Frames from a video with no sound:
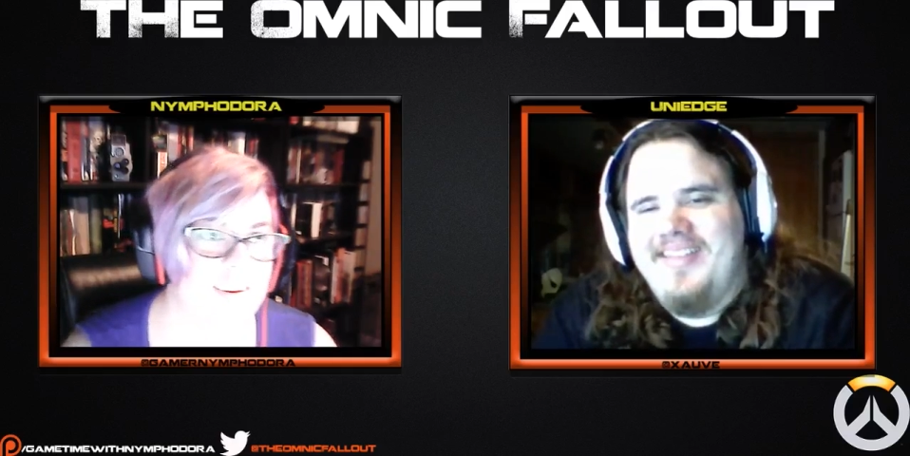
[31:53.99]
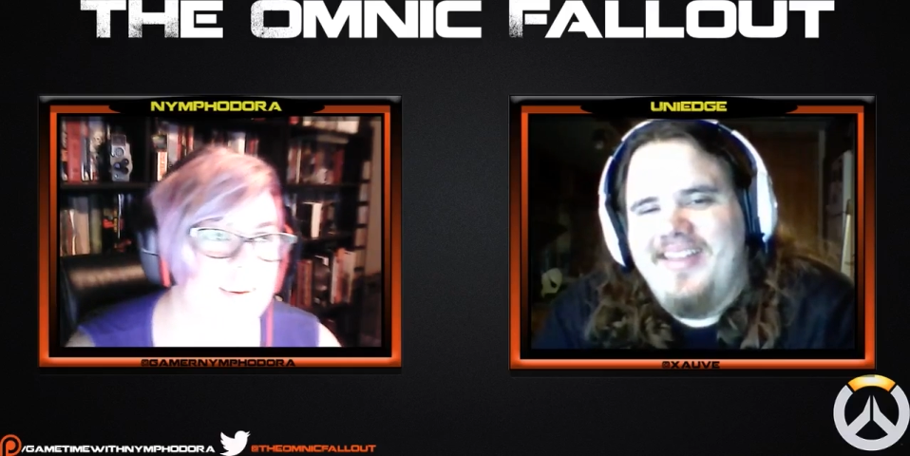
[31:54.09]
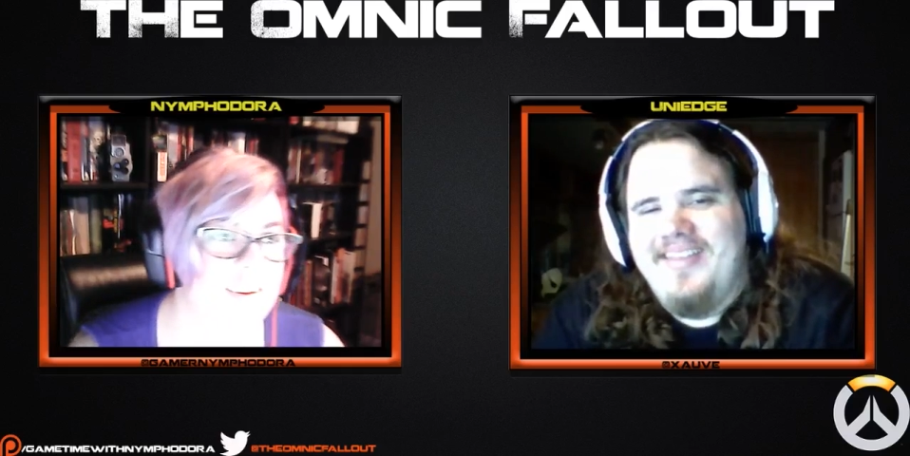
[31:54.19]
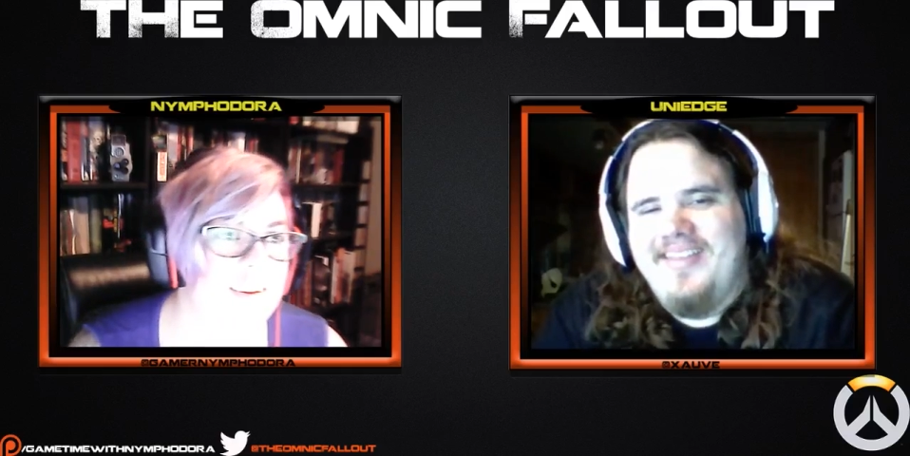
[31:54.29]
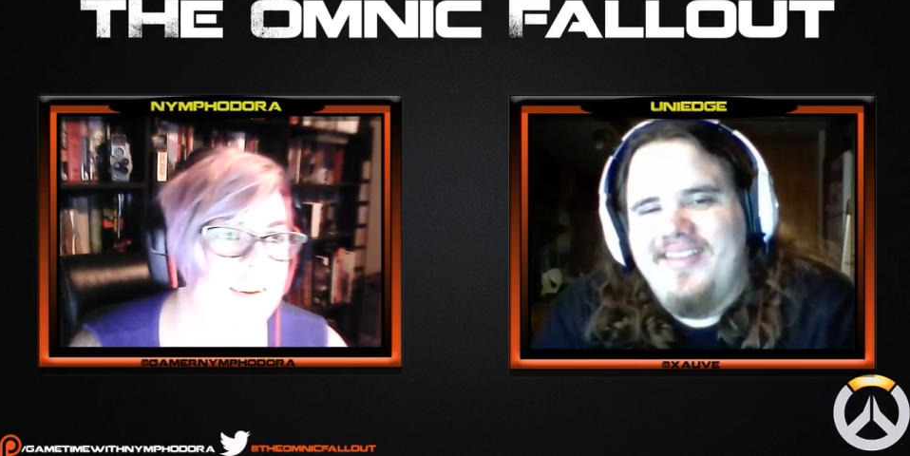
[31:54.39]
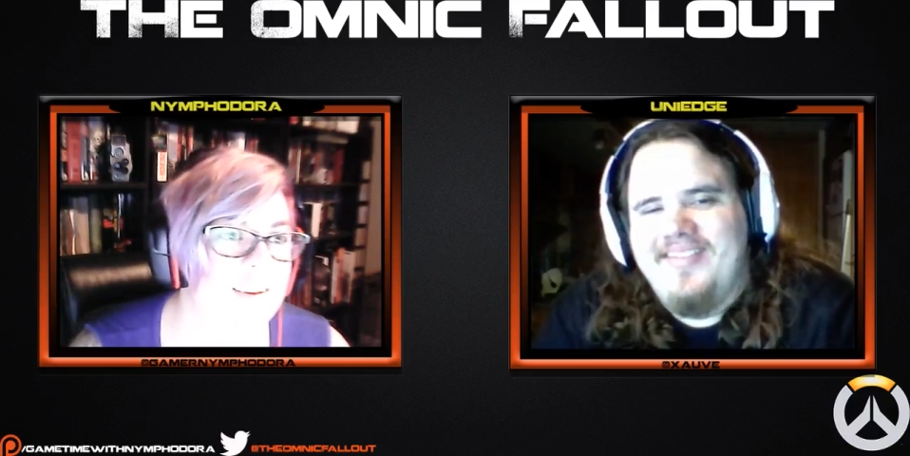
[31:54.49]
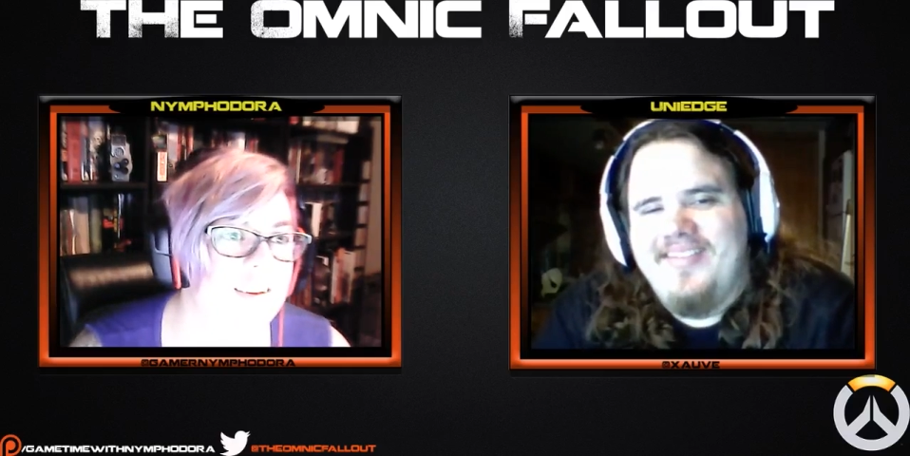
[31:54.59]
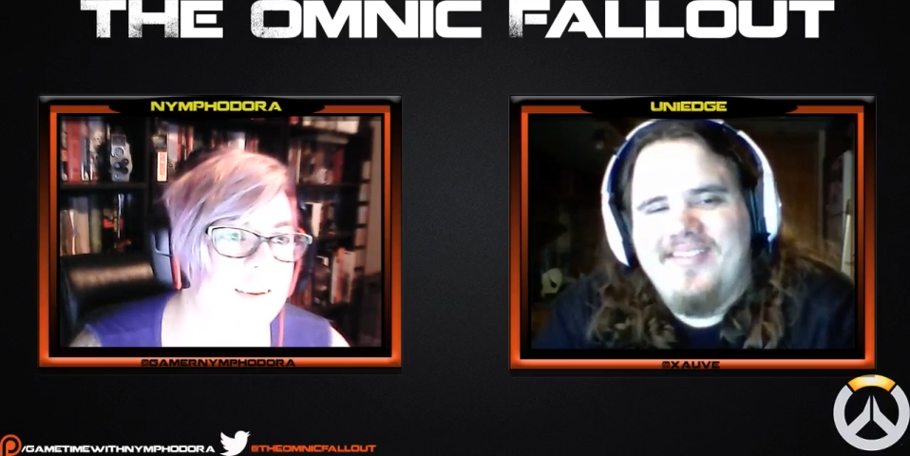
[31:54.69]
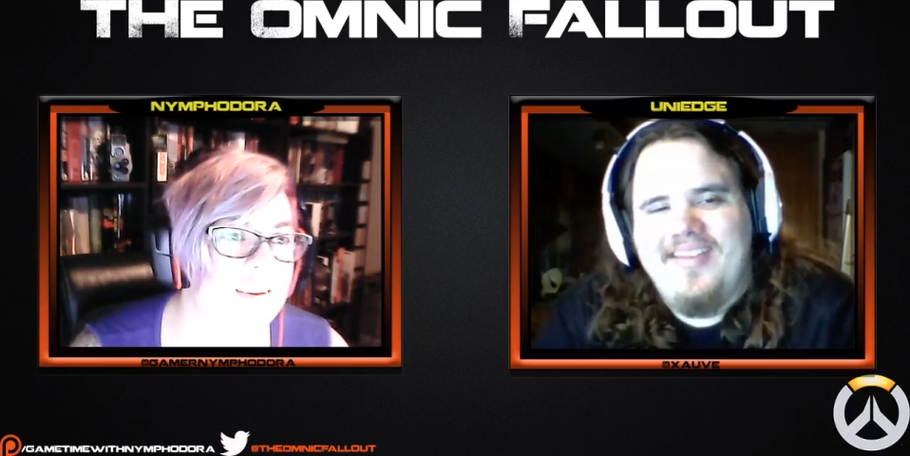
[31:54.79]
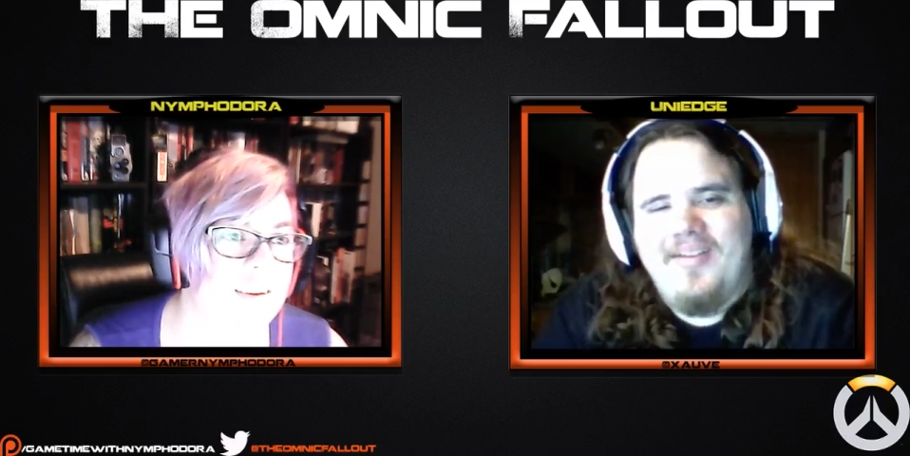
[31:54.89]

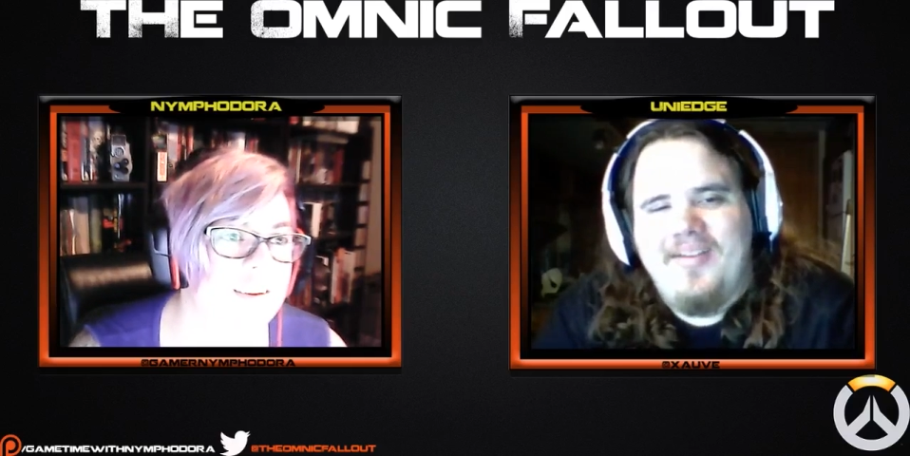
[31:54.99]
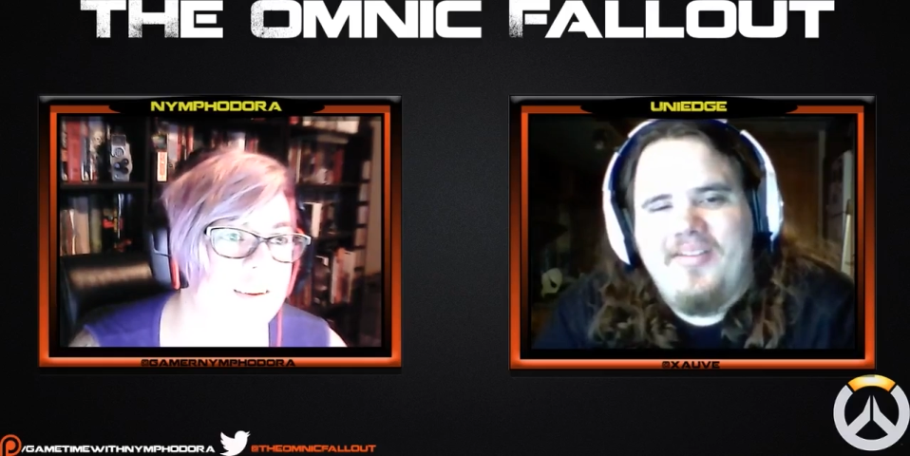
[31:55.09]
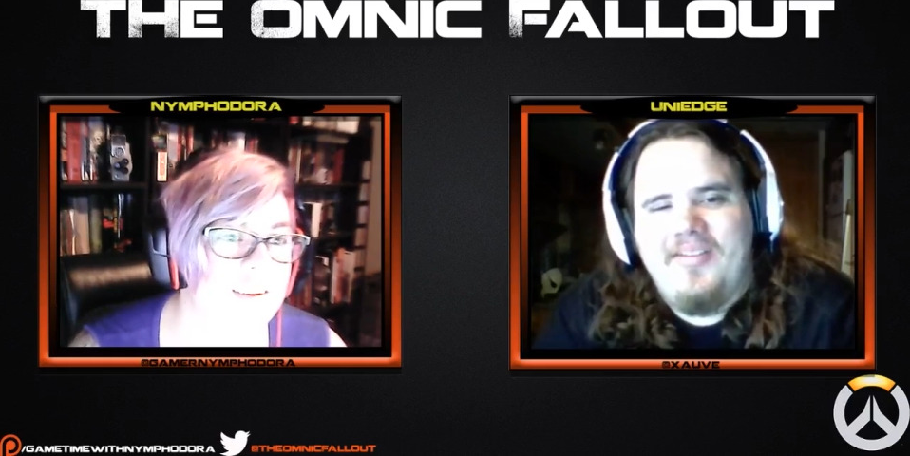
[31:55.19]
He's an older